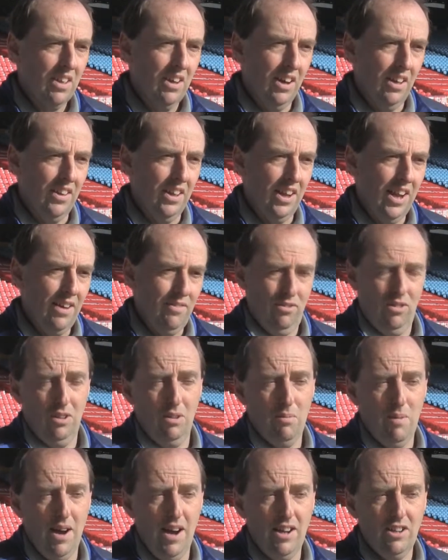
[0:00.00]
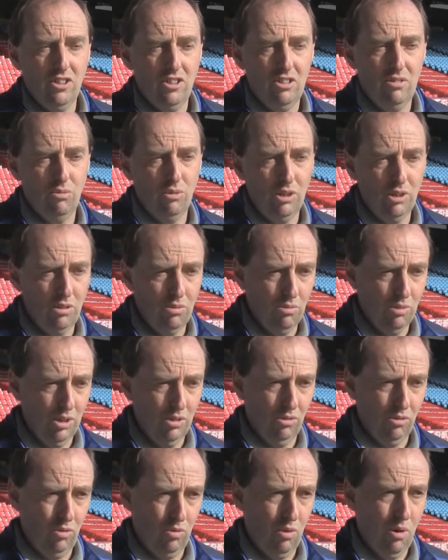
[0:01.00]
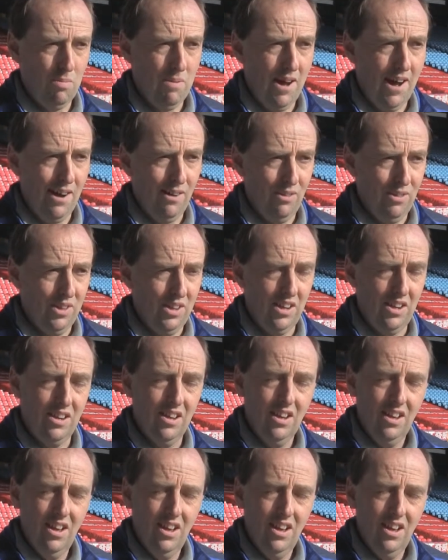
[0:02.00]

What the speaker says: And then after the match, we'll swap out the